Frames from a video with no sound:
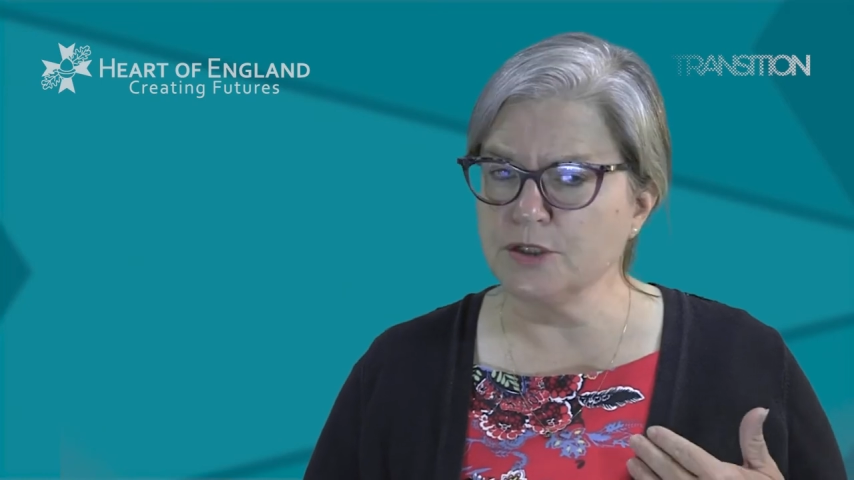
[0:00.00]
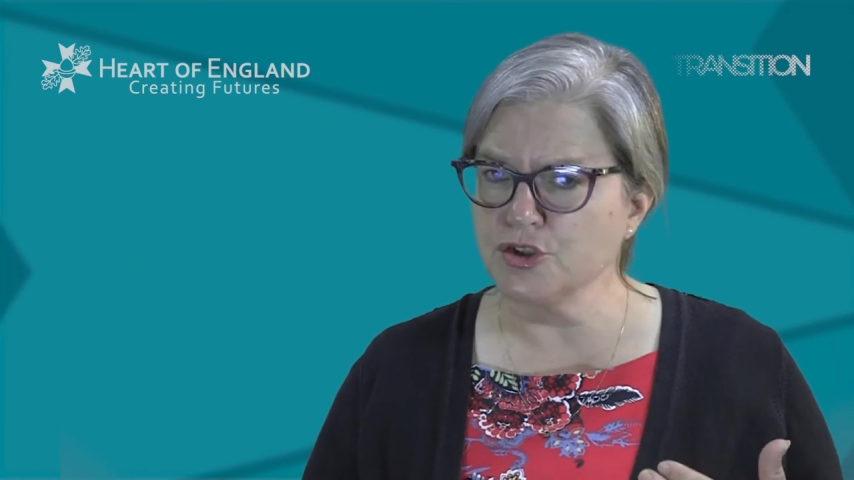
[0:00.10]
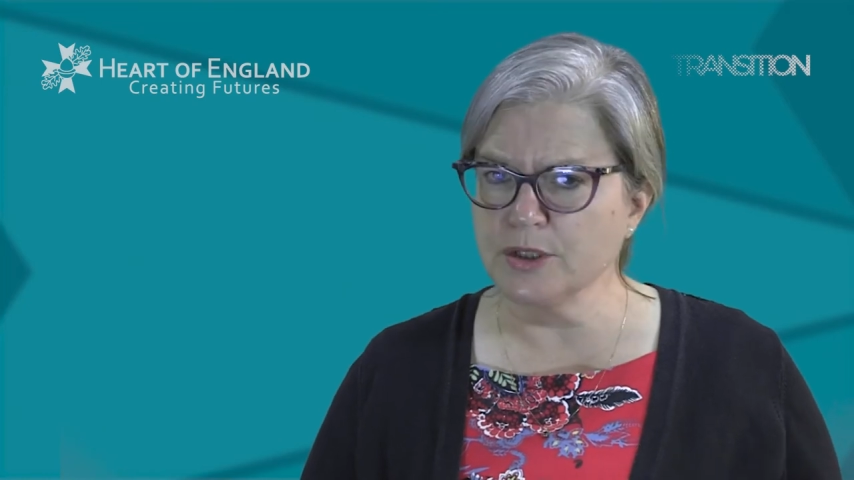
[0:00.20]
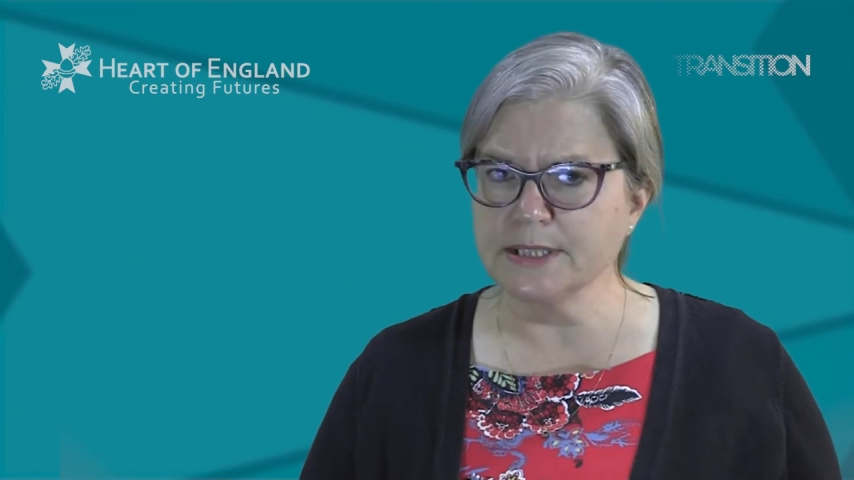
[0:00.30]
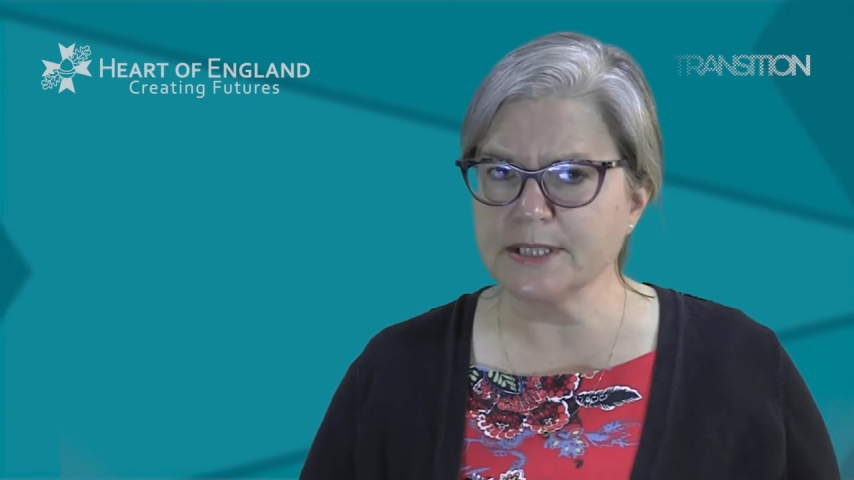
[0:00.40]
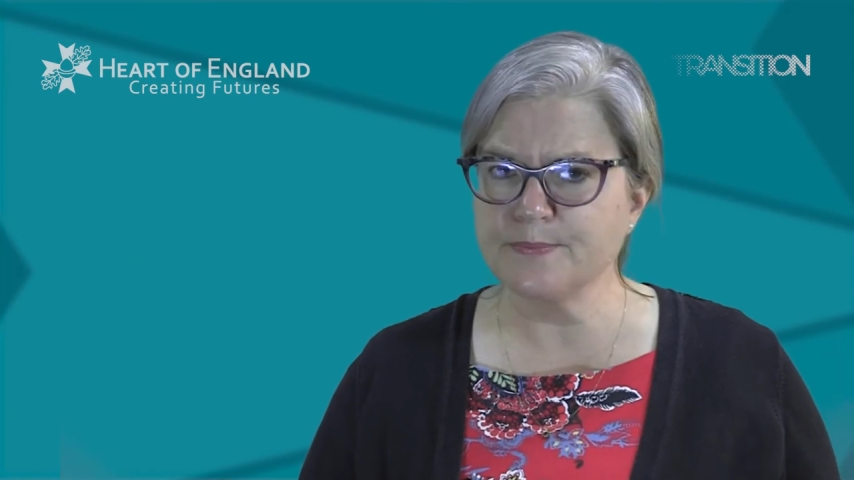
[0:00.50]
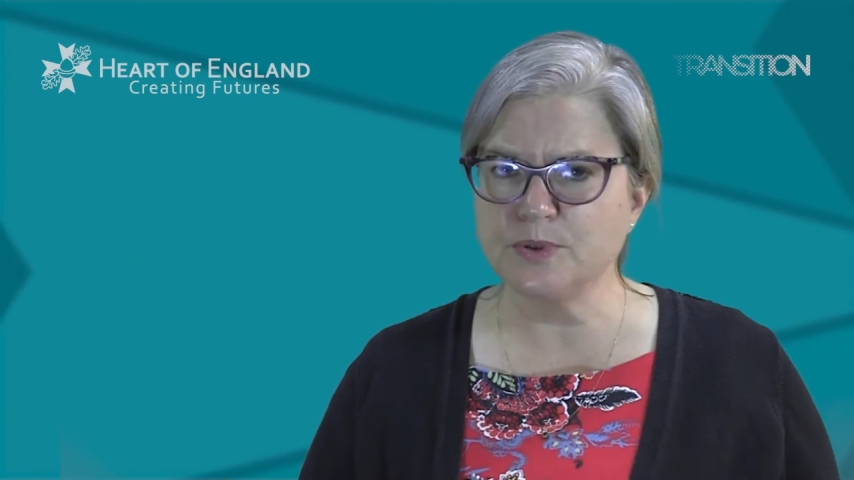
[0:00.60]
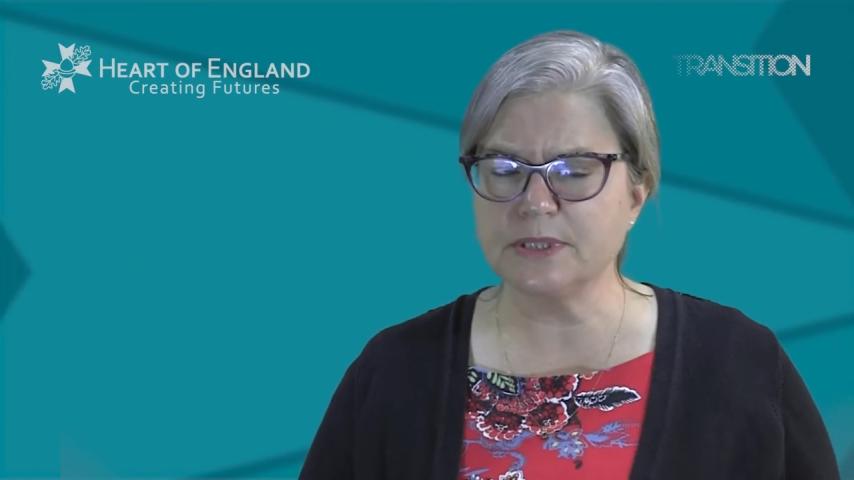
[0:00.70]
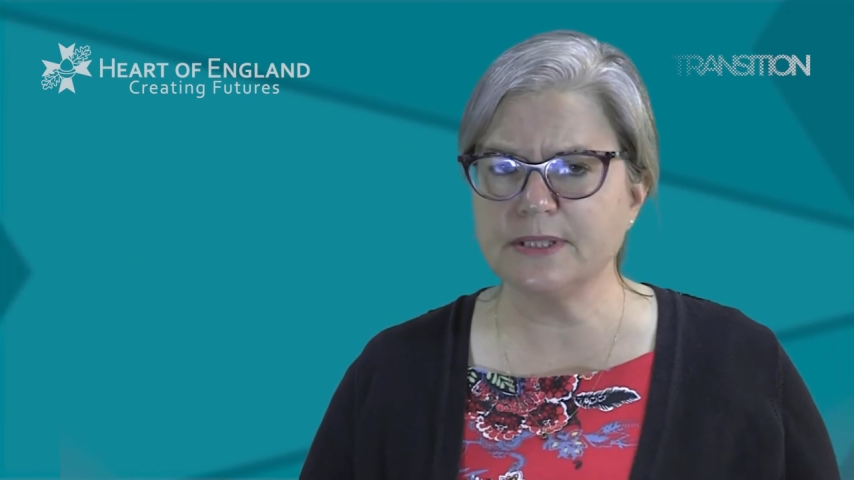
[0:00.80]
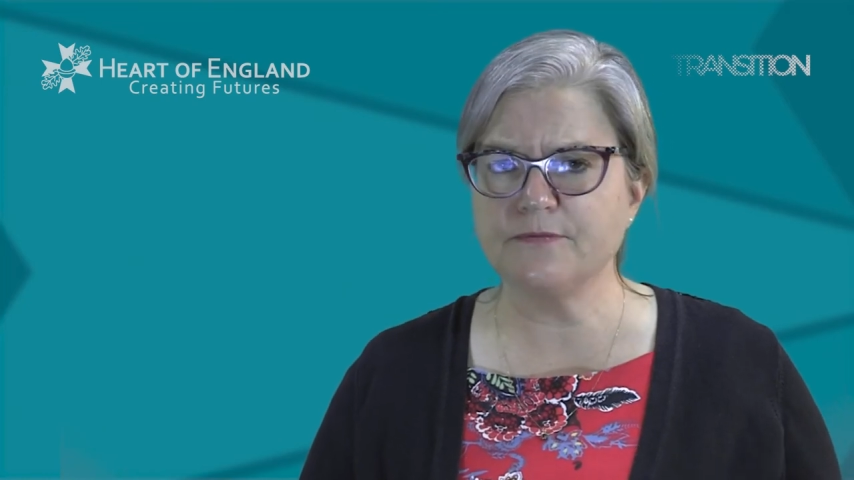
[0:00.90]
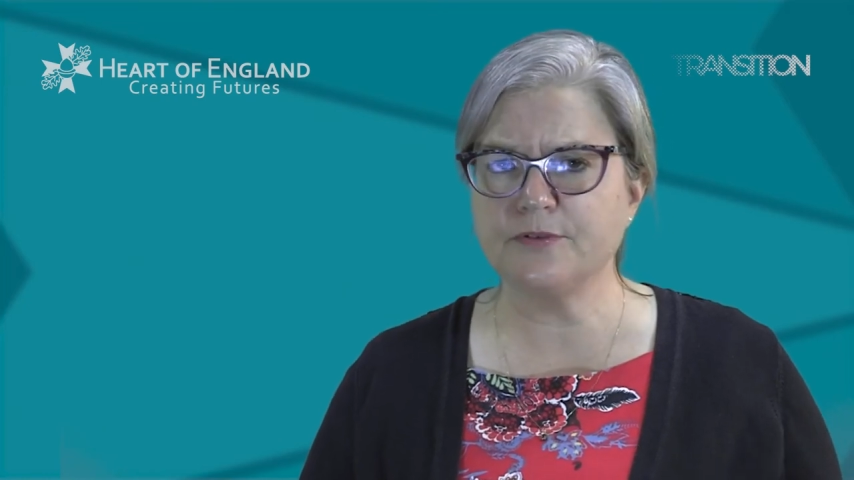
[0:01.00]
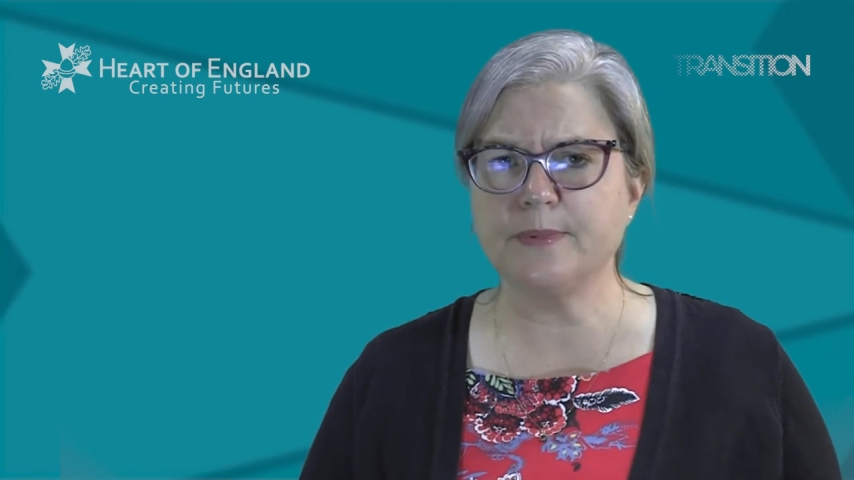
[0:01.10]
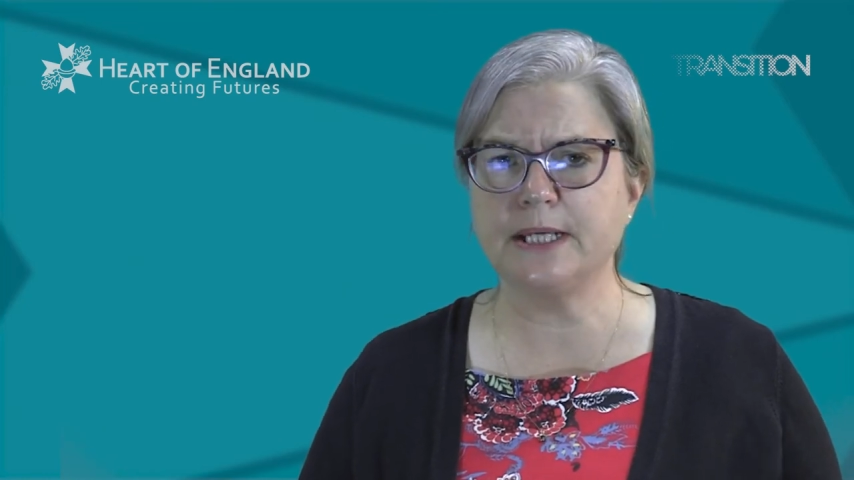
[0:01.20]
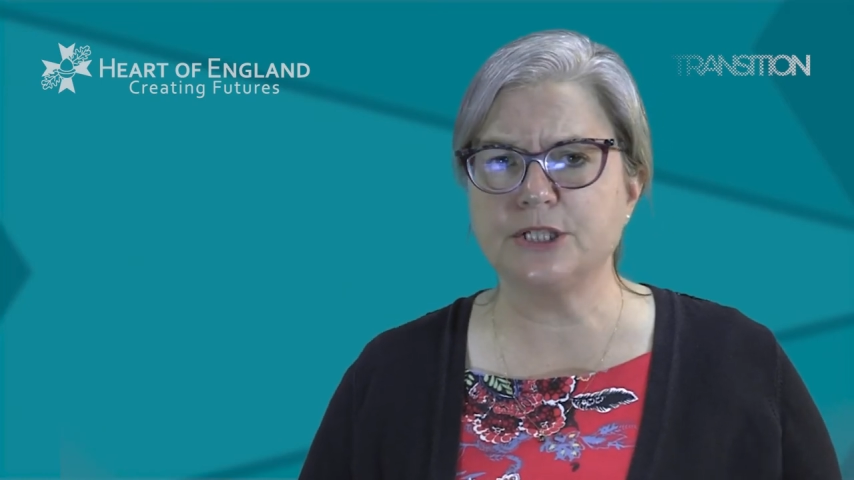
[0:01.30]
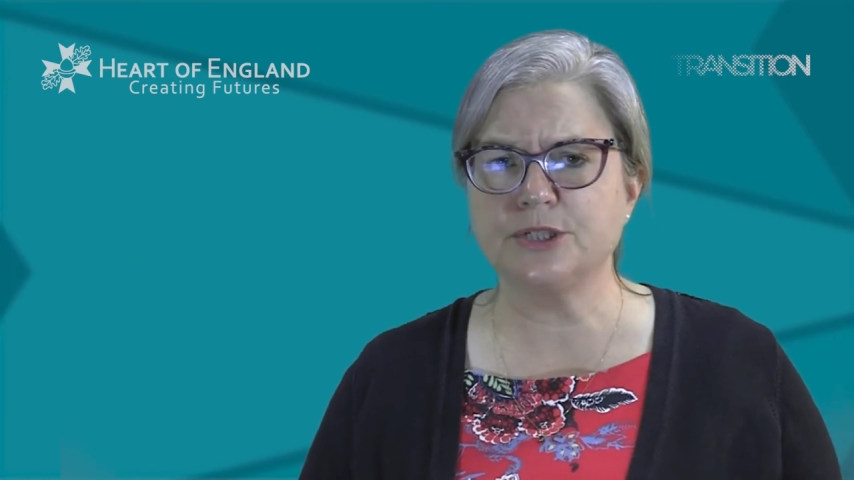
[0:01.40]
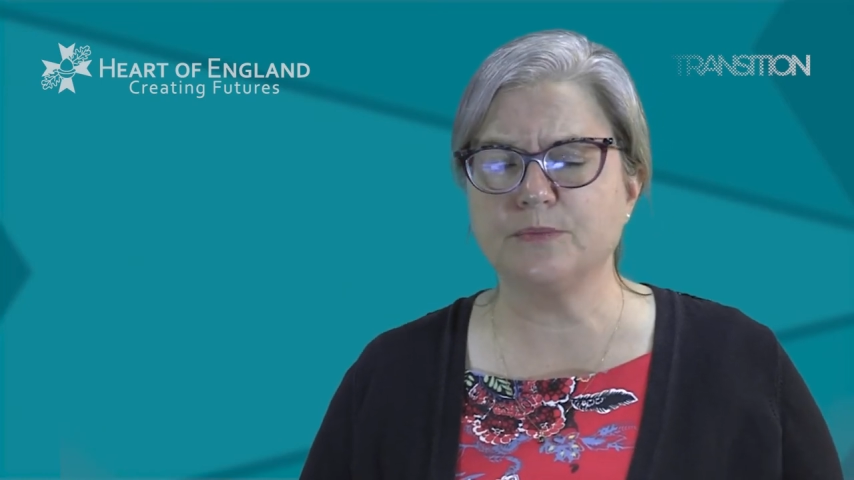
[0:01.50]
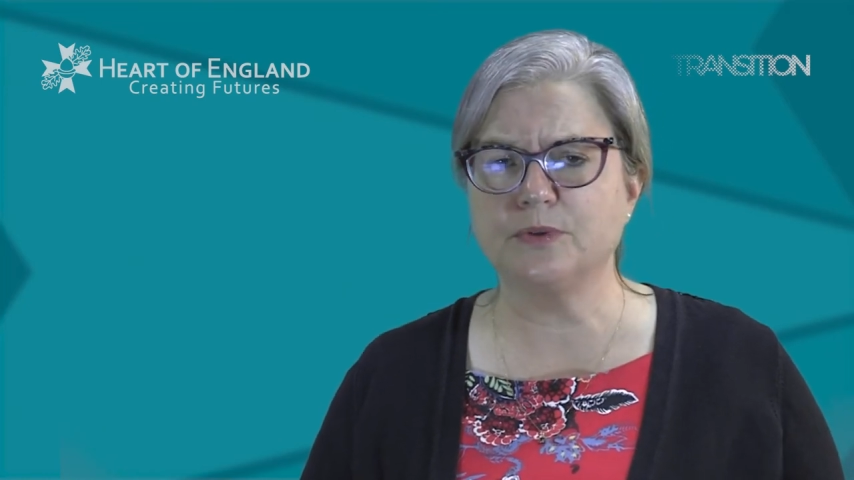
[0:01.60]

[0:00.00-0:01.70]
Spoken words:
Transport information